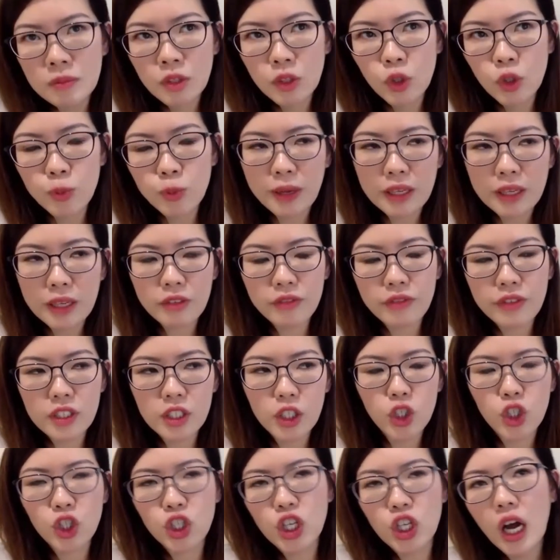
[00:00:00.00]
to benefit the
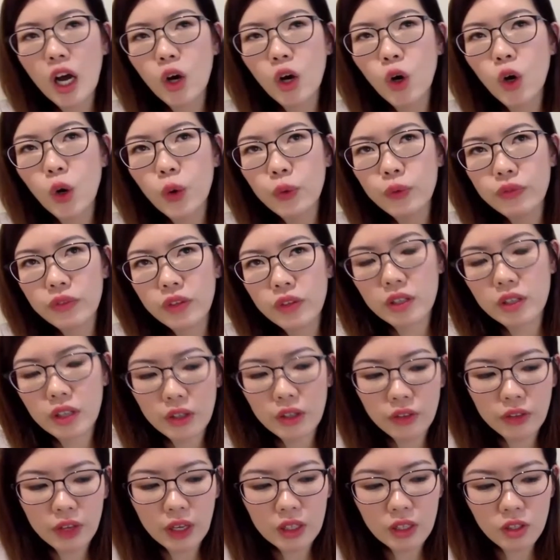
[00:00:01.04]
child, or
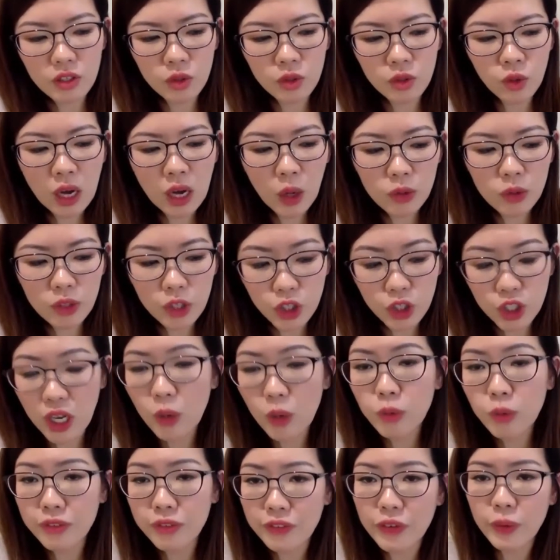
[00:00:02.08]
that that is how the child
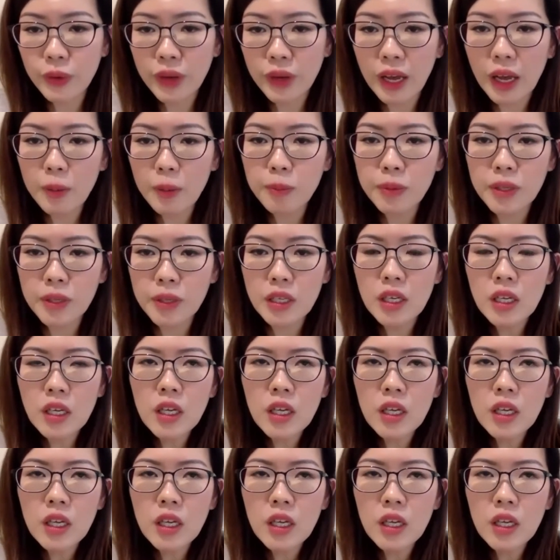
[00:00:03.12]
will feel happy.